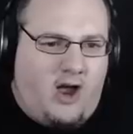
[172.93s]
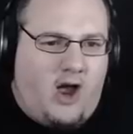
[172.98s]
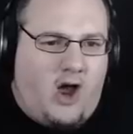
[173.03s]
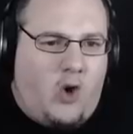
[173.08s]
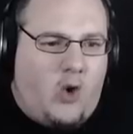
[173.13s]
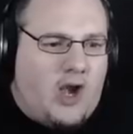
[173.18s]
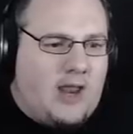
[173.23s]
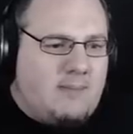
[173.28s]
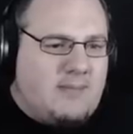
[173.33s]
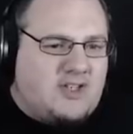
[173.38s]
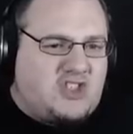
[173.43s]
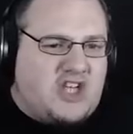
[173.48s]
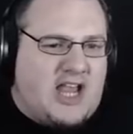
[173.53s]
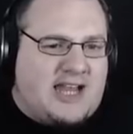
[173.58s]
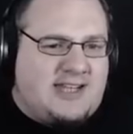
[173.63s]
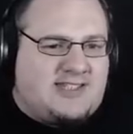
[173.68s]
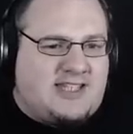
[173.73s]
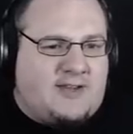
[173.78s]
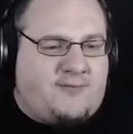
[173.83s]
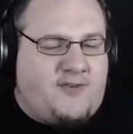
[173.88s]
Oh, what a
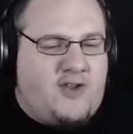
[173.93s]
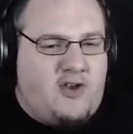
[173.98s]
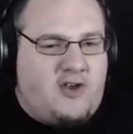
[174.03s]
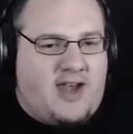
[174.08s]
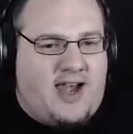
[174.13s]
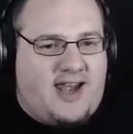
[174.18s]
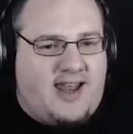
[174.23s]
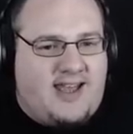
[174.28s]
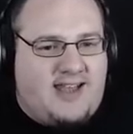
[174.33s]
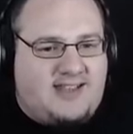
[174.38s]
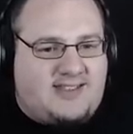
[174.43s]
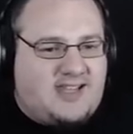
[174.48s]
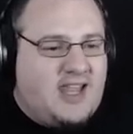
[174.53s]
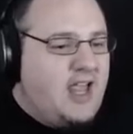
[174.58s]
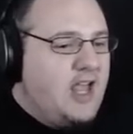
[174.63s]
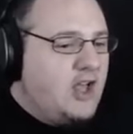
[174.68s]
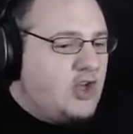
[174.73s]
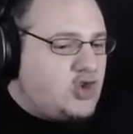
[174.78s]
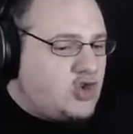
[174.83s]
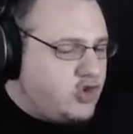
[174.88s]
majestic view that is.
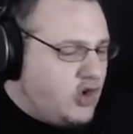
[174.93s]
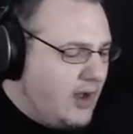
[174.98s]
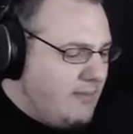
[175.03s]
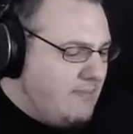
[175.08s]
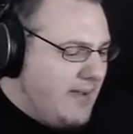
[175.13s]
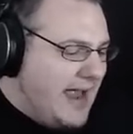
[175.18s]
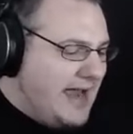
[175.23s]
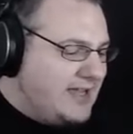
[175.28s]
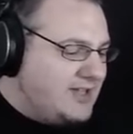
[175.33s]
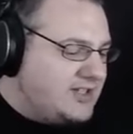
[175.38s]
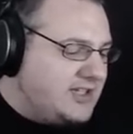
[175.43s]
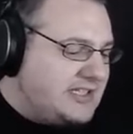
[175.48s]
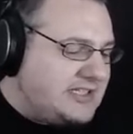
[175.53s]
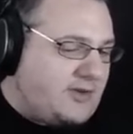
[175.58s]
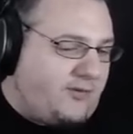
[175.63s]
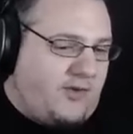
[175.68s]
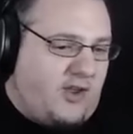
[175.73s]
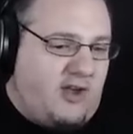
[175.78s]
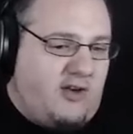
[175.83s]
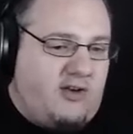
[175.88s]

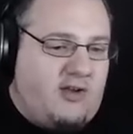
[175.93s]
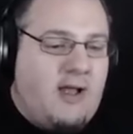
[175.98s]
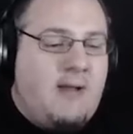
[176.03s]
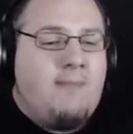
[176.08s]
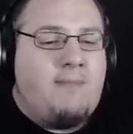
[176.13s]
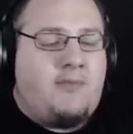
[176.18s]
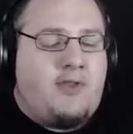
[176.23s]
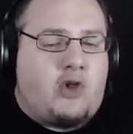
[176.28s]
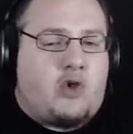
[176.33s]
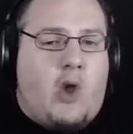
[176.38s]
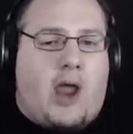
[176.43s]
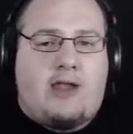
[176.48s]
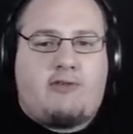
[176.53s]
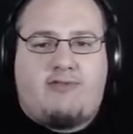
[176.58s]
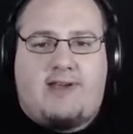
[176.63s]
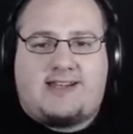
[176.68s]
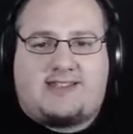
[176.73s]
Tremendous view. The Great